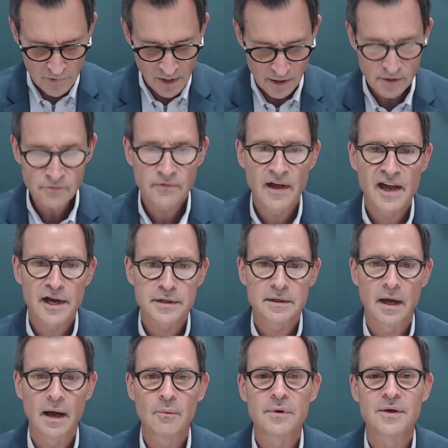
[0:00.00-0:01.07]
In fact,
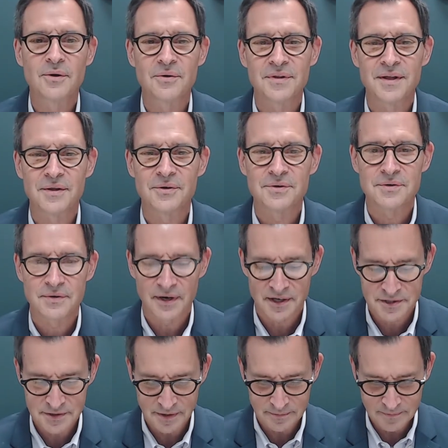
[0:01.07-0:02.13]
I would go the other
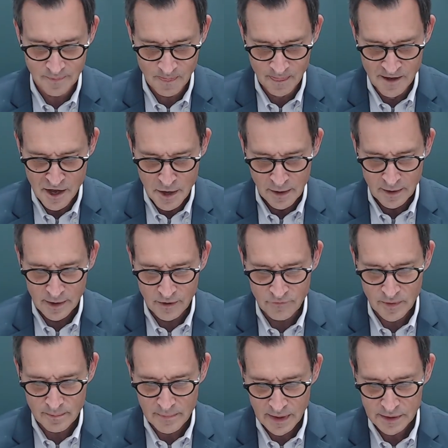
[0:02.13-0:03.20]
direction. If
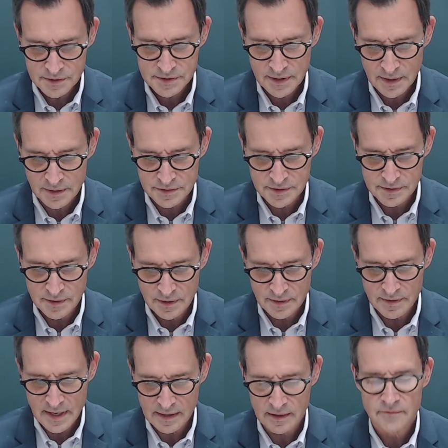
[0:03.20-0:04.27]
it makes sense
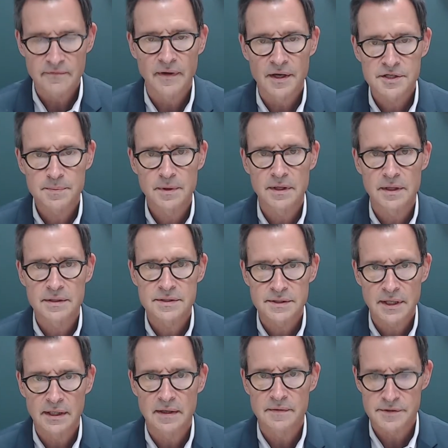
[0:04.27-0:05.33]
that investment
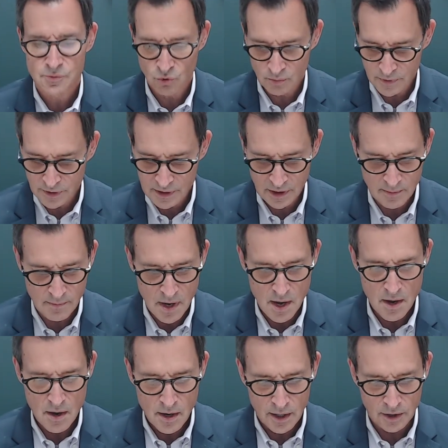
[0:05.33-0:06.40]
incentives will become
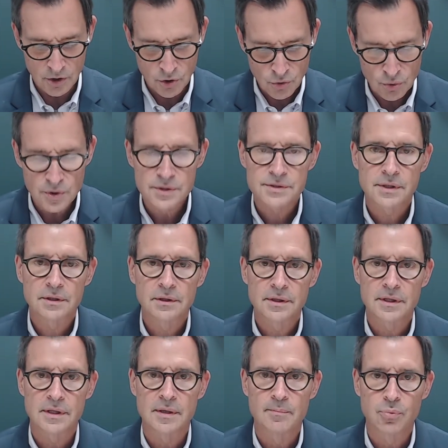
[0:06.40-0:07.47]

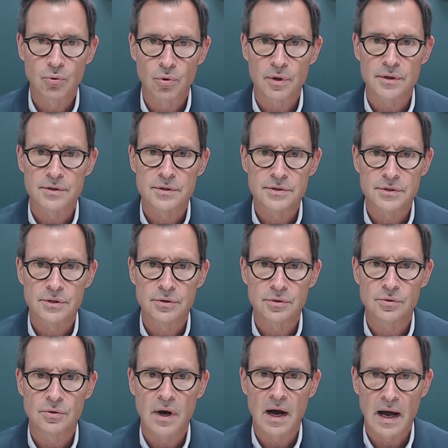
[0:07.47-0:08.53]
increasingly important
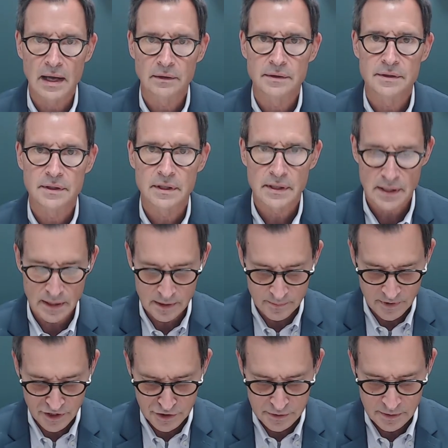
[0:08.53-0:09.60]
to island
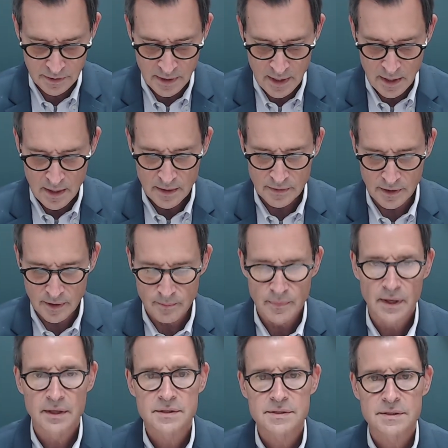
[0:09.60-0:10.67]
economies, then it
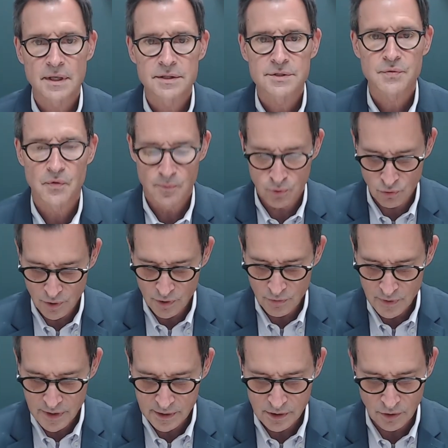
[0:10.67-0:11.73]
makes sense for Puerto
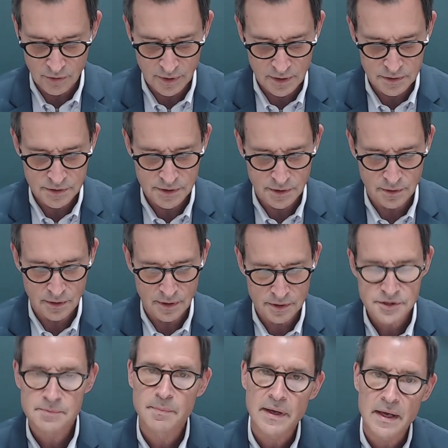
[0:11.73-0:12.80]
Rico to consider
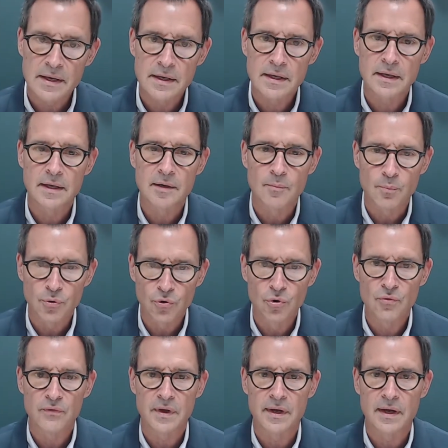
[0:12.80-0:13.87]
expanding and
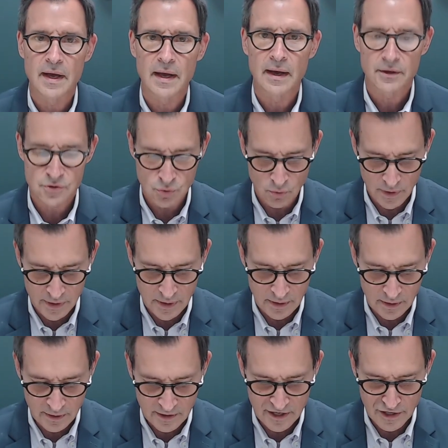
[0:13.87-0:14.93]
improving Act 20
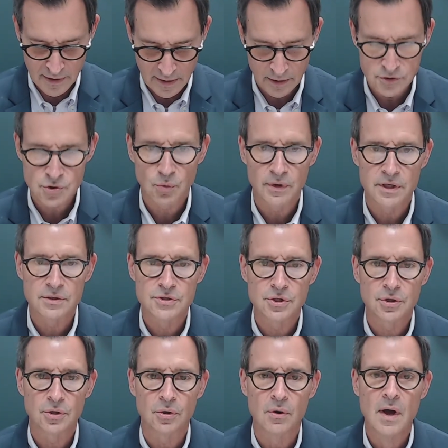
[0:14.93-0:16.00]
and Act
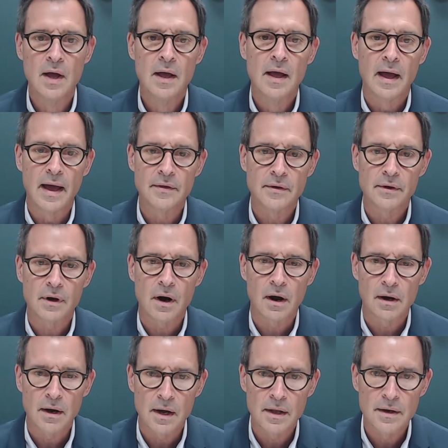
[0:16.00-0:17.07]
22, and there
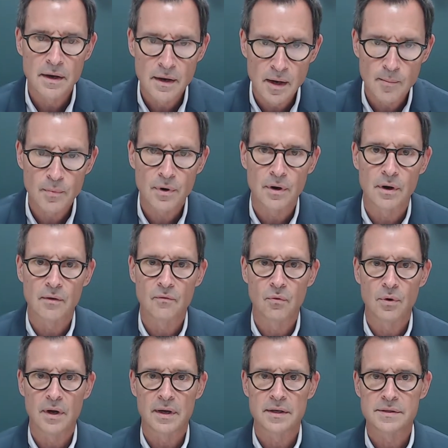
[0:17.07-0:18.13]
are a number of
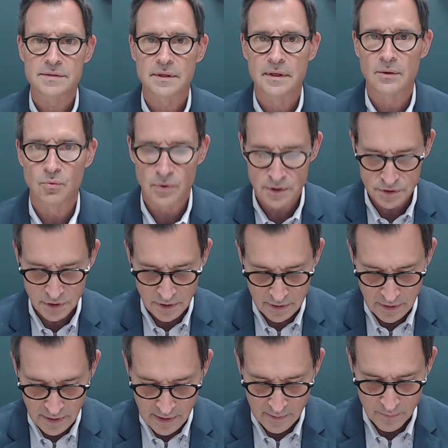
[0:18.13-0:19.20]
ways in which it
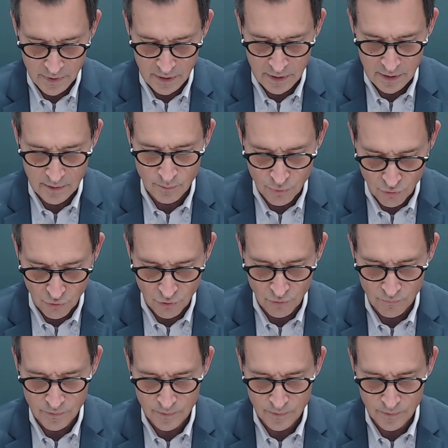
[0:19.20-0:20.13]
can be improved.